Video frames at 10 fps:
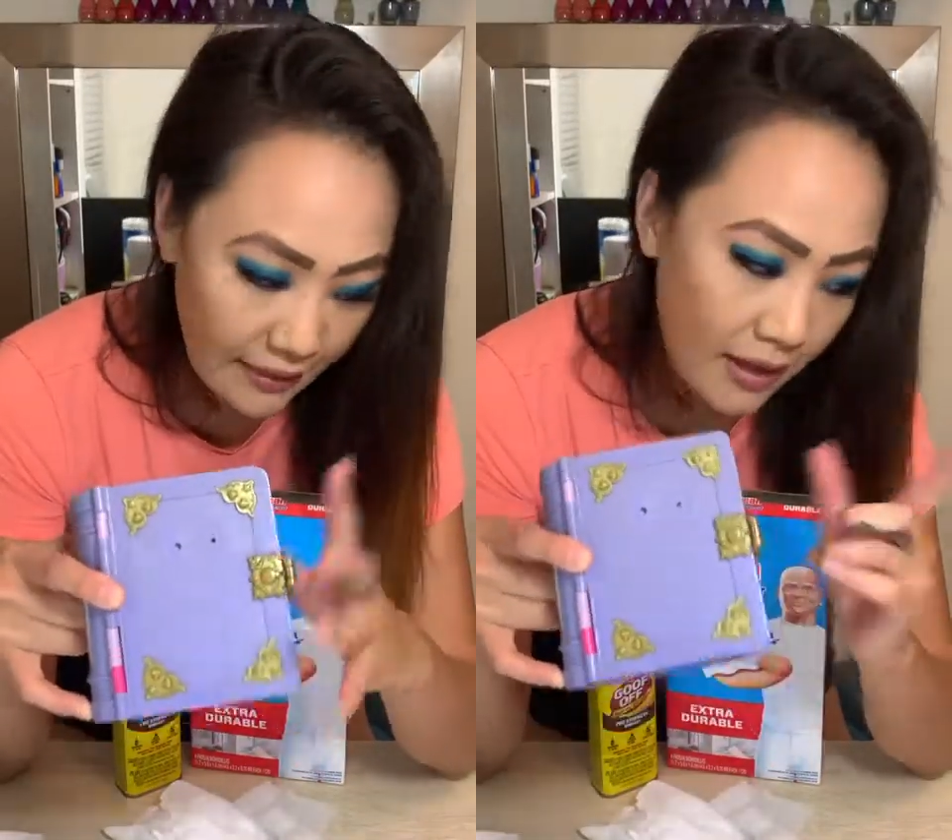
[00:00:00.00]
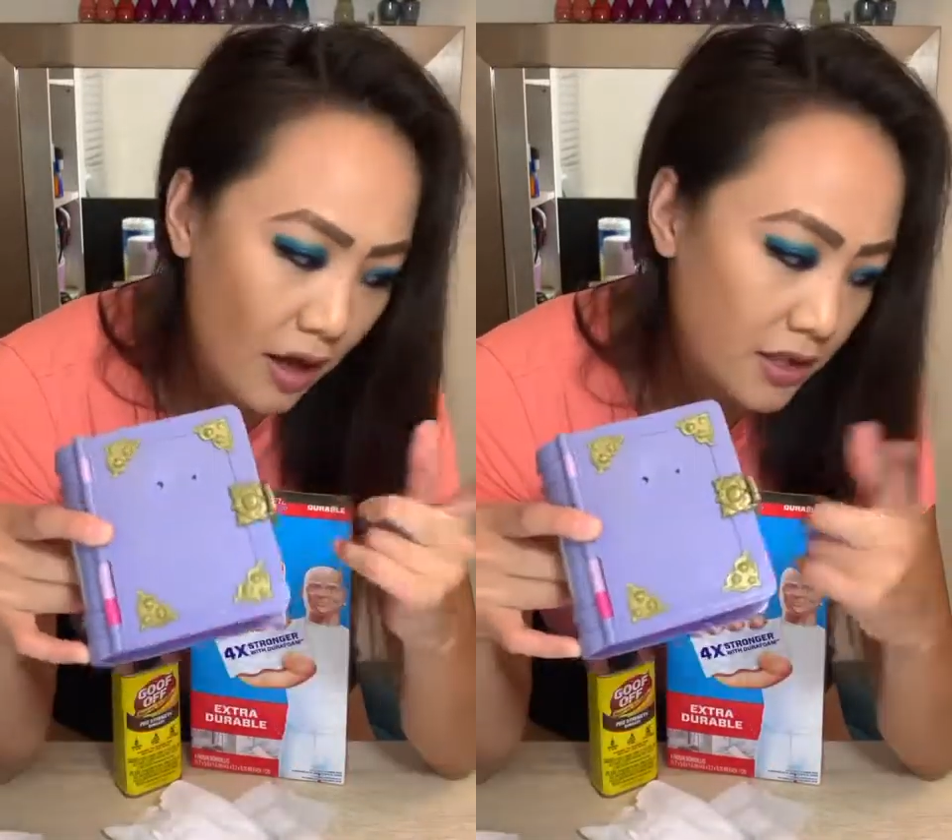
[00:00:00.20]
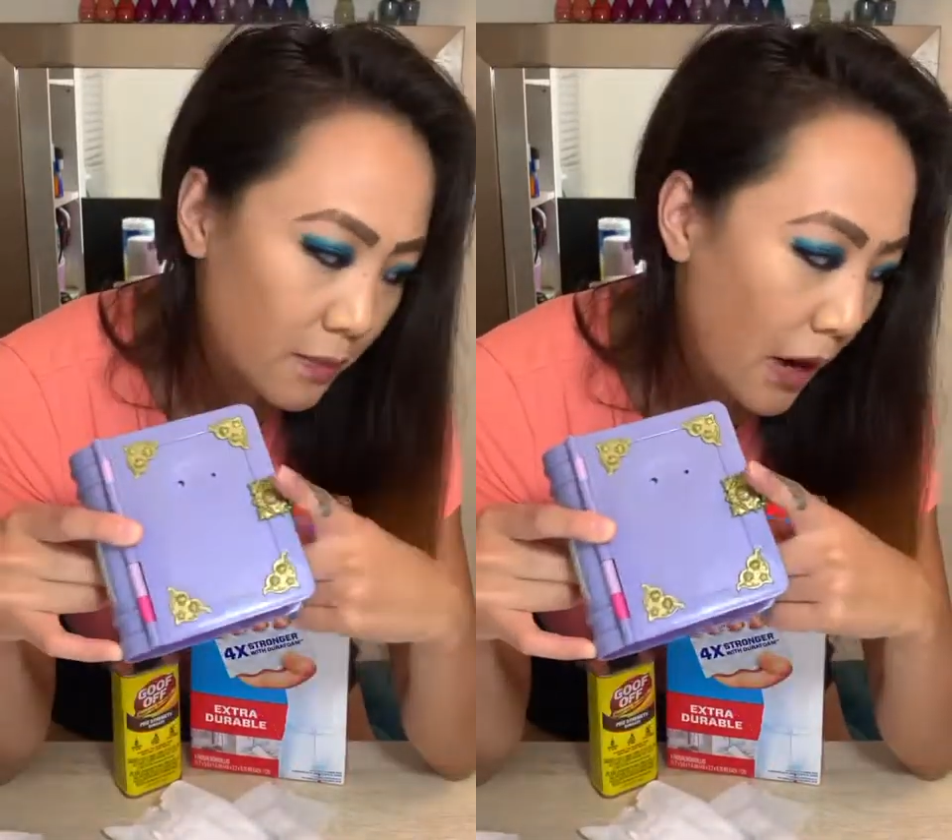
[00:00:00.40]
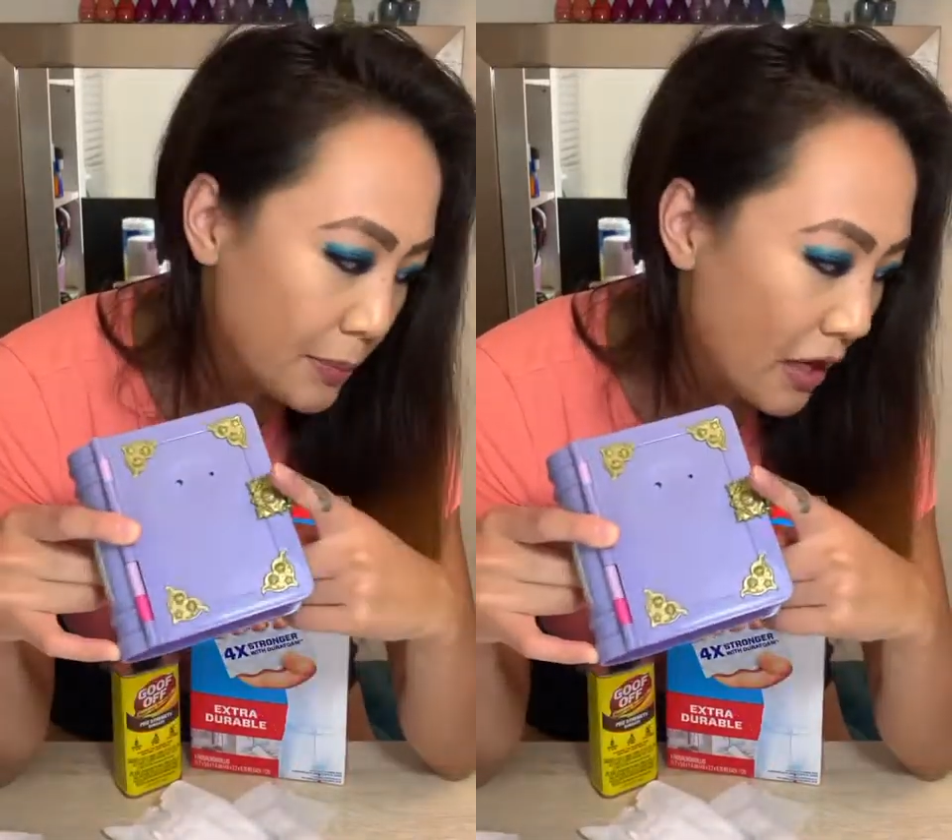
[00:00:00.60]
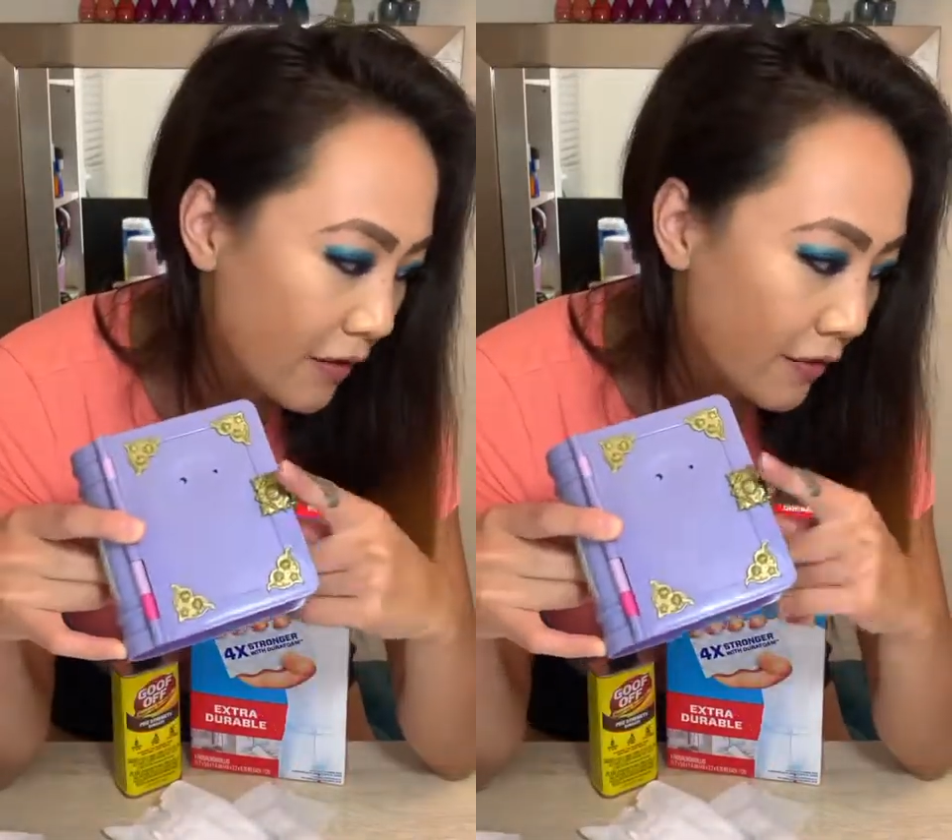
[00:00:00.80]
They also popped
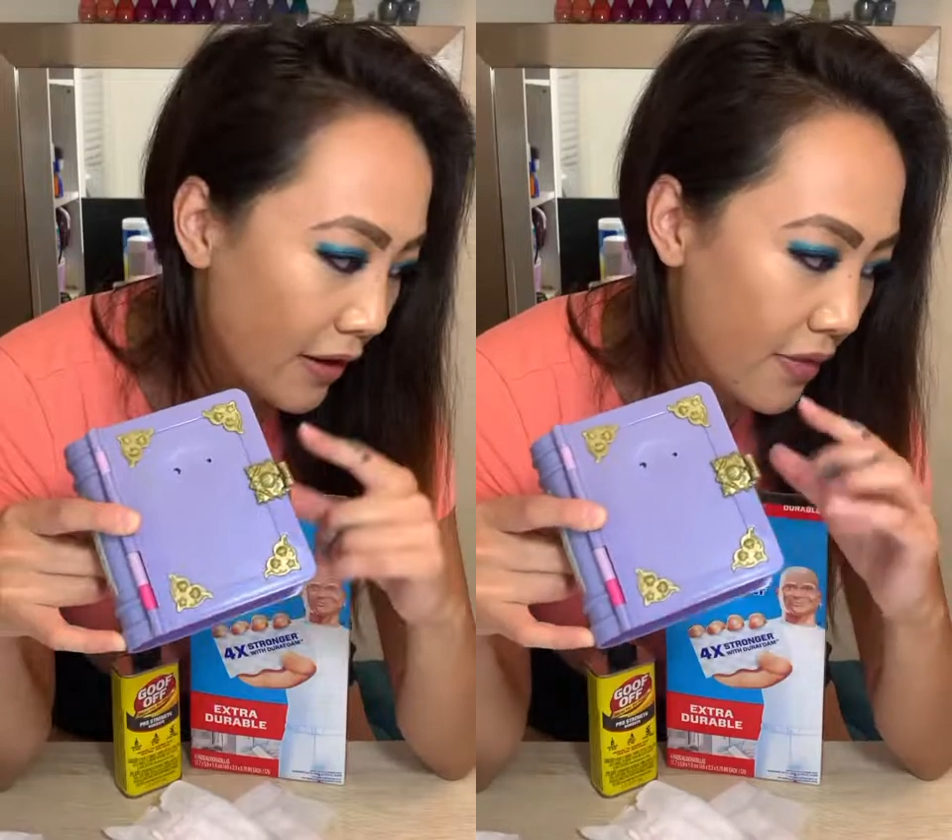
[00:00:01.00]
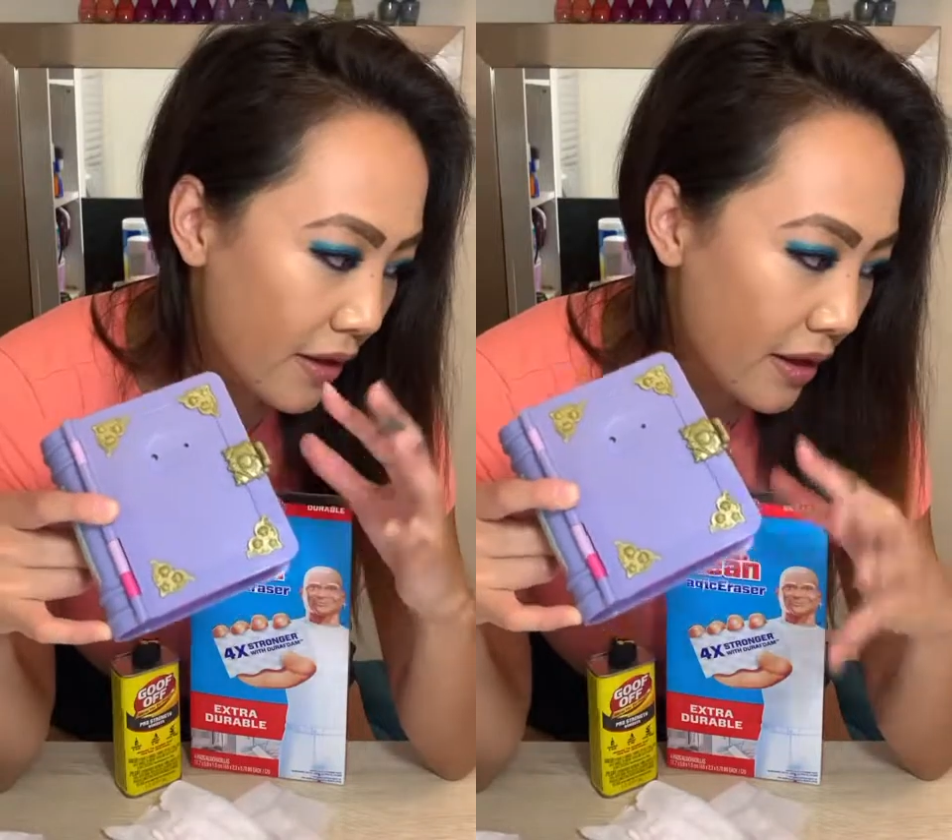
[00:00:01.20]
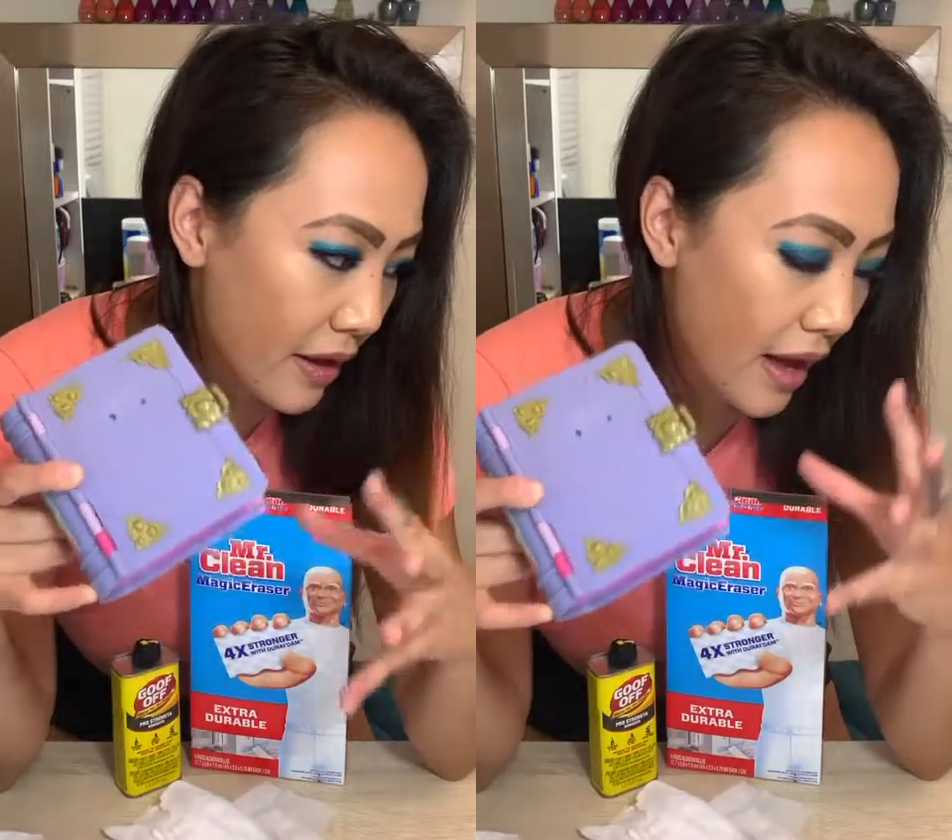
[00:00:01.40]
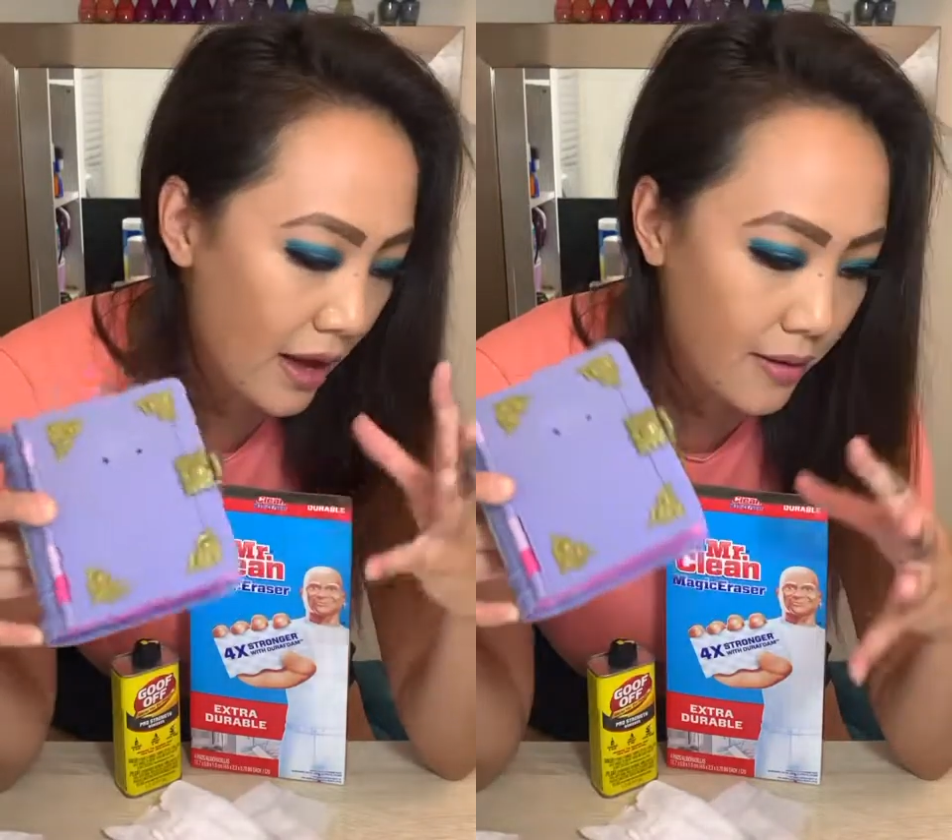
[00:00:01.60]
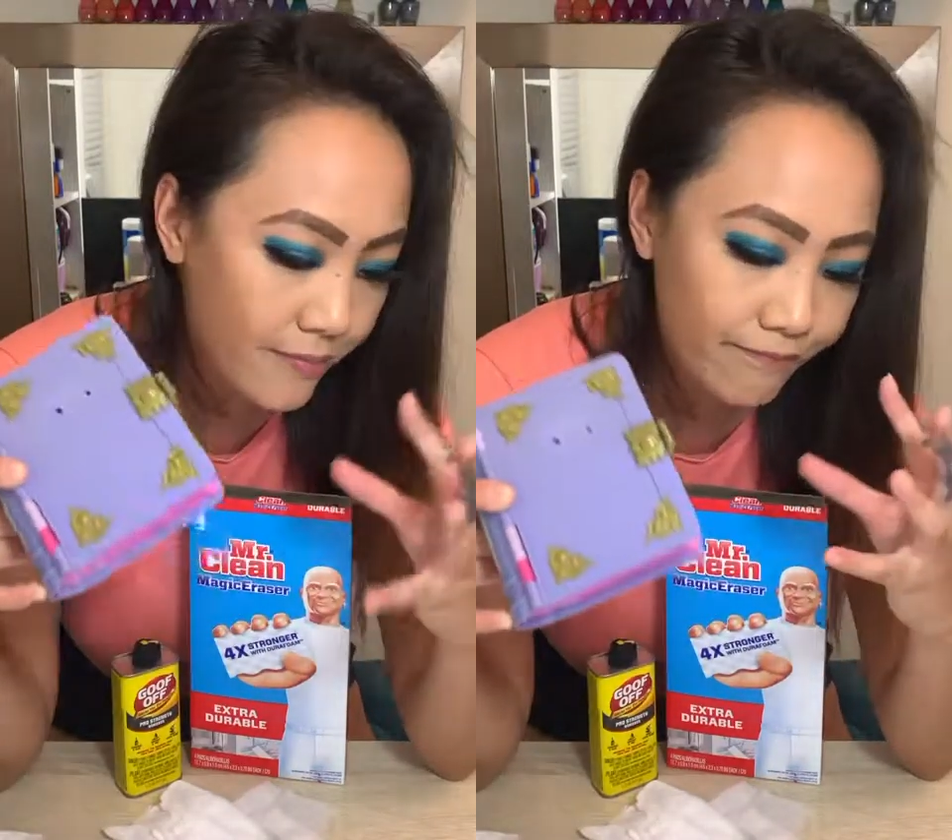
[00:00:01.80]
off on
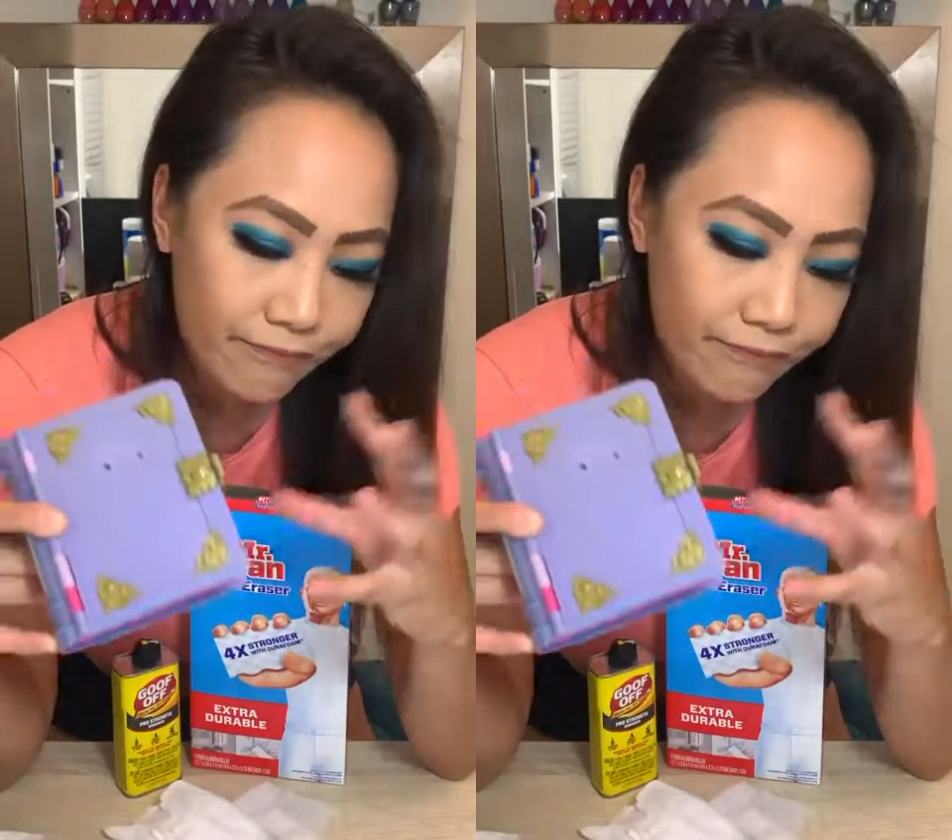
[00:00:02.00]
the